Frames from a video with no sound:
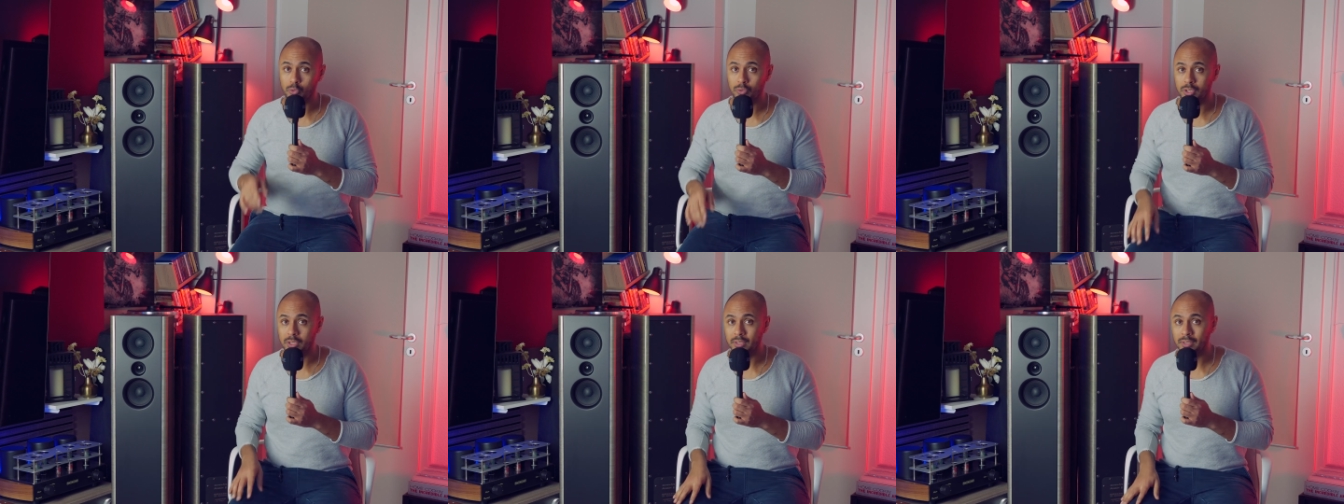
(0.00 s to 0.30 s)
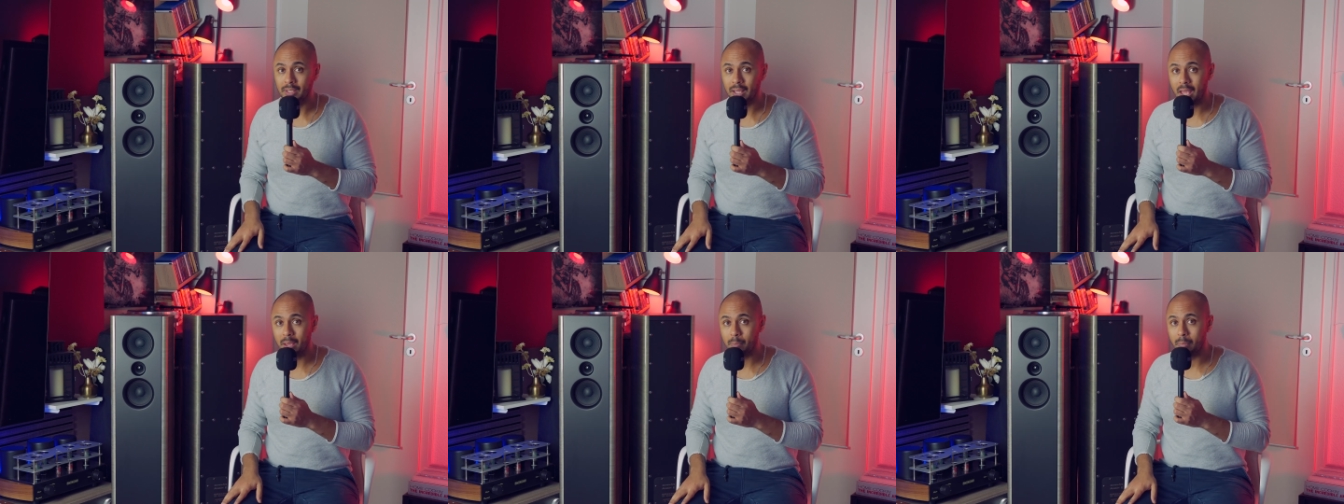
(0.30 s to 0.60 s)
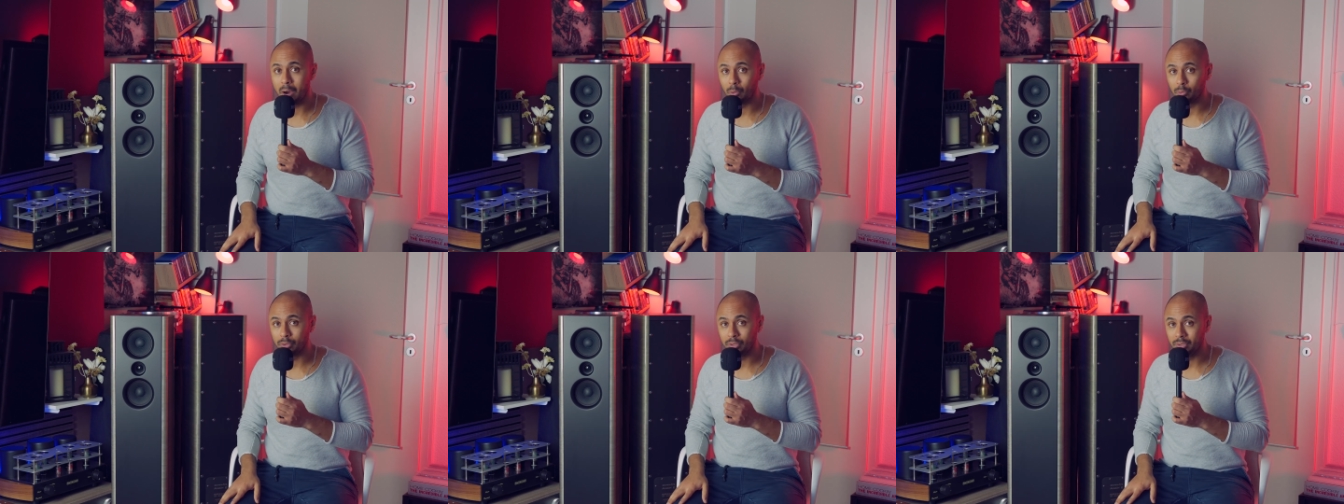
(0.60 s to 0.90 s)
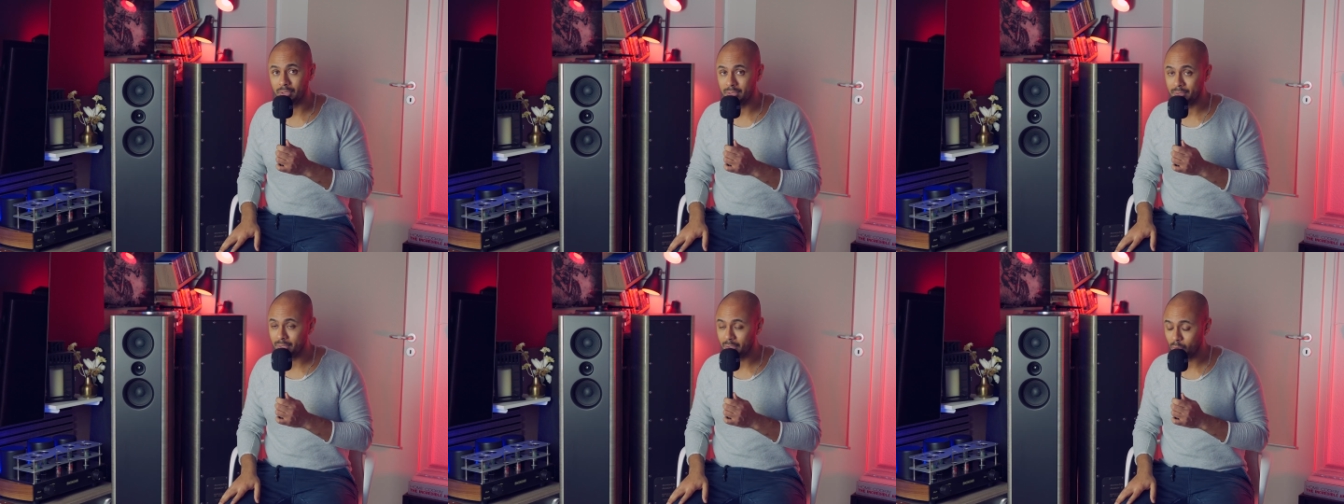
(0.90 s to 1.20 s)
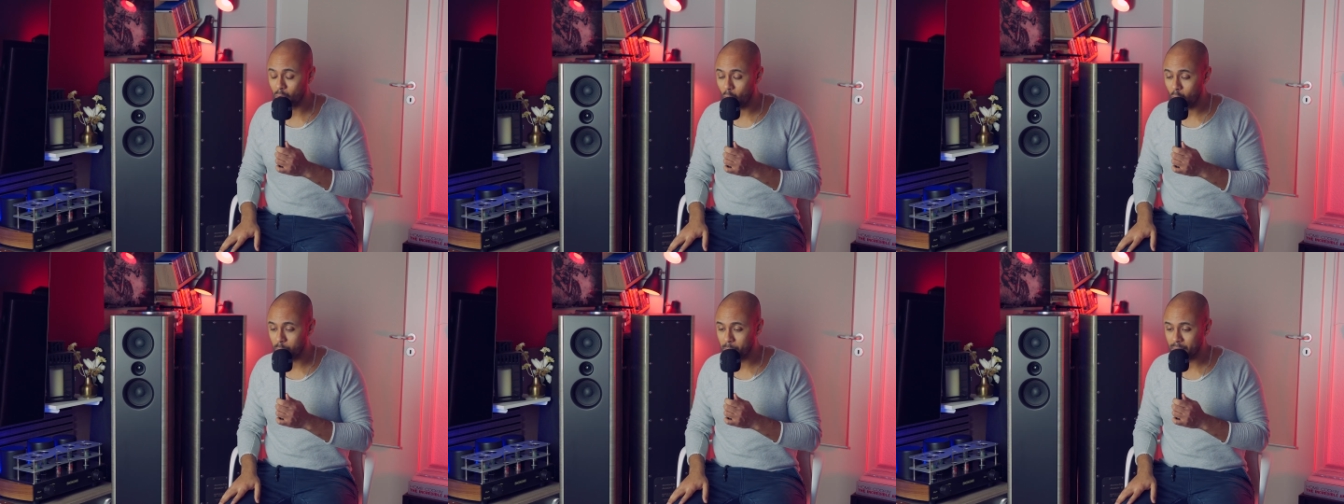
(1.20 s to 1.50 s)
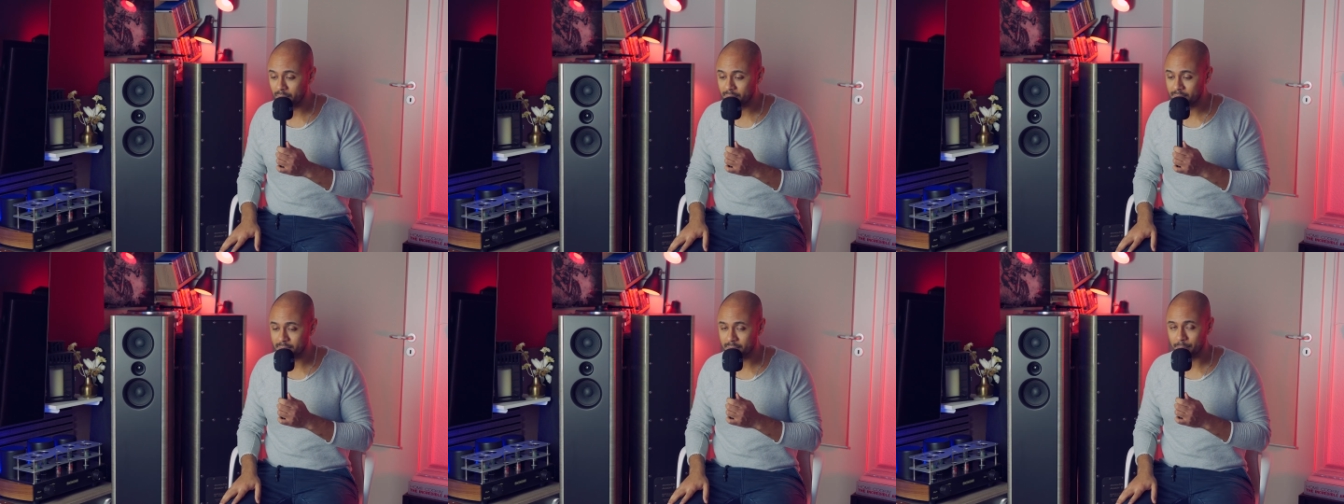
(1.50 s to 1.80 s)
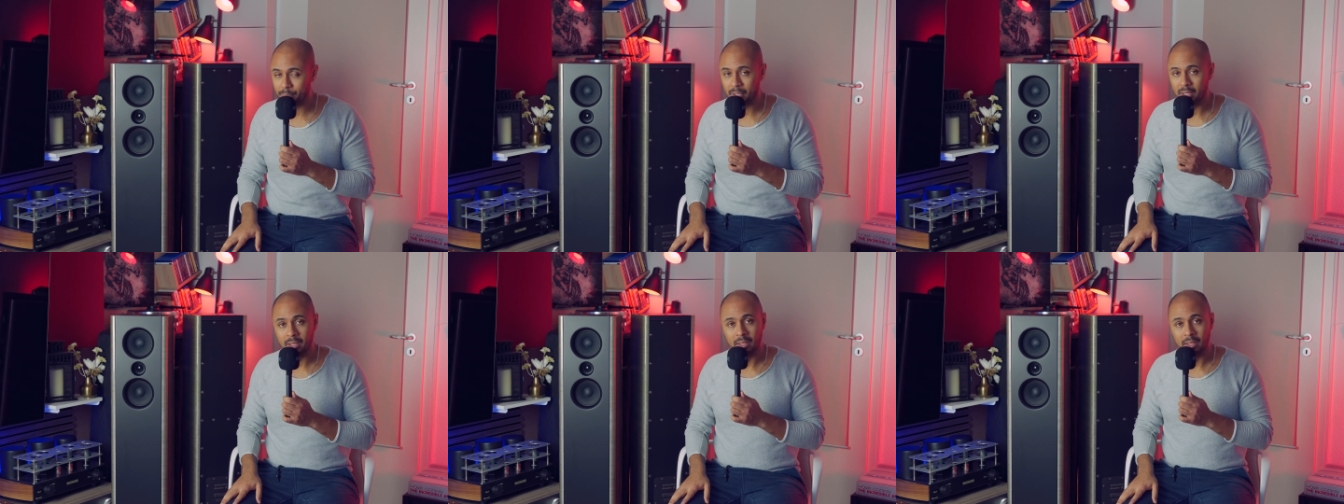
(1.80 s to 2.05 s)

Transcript: you think about it in the comments.